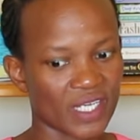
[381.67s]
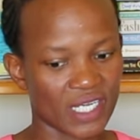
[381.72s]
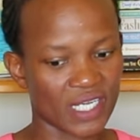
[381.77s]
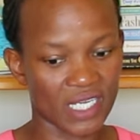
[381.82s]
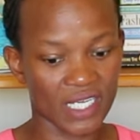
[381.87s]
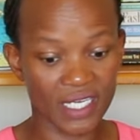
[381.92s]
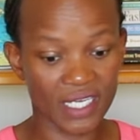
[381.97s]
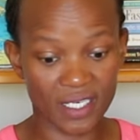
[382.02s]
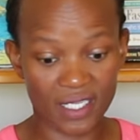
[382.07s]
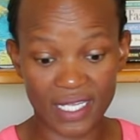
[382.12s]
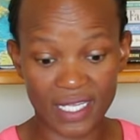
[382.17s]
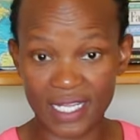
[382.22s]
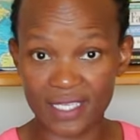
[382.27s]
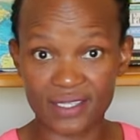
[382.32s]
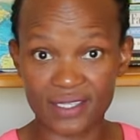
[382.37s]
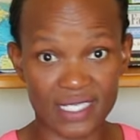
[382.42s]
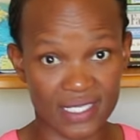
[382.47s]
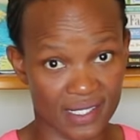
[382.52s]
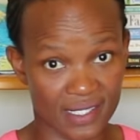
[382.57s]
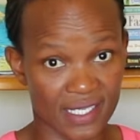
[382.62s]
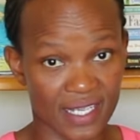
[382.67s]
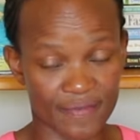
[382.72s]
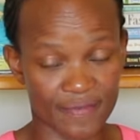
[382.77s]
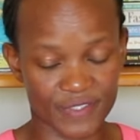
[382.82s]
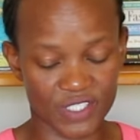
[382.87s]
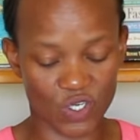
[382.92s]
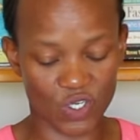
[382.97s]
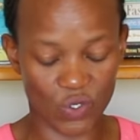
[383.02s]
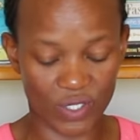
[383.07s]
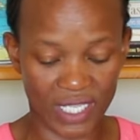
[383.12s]
health and
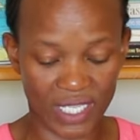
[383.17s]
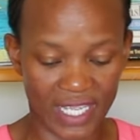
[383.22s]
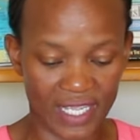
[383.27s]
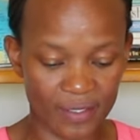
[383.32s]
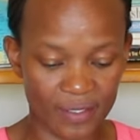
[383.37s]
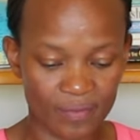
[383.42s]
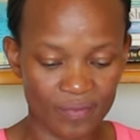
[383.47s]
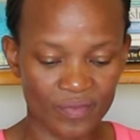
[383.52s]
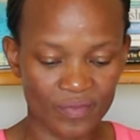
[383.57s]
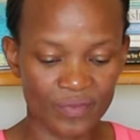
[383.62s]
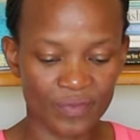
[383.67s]
safety, okay?